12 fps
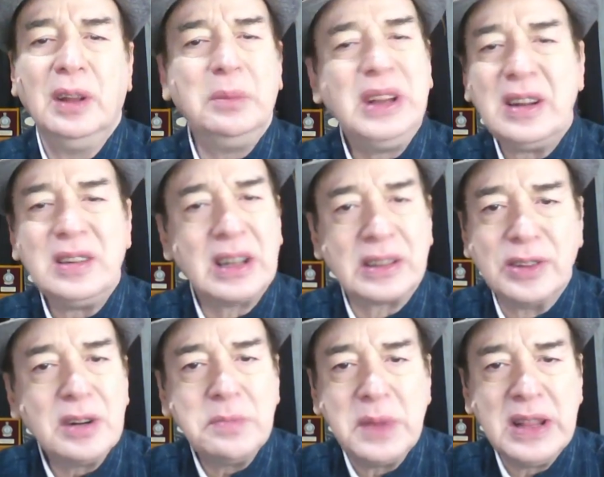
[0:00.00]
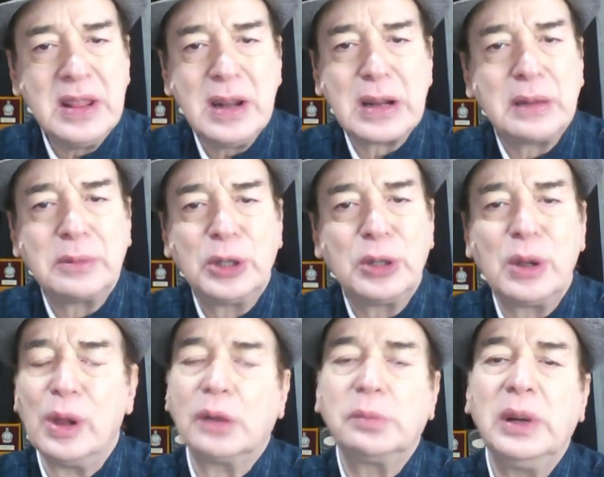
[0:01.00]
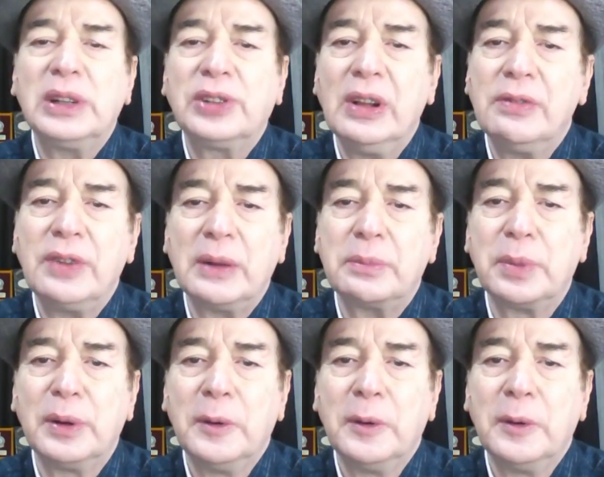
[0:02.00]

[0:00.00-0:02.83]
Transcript: but that does not mean that i'm going to lock myself up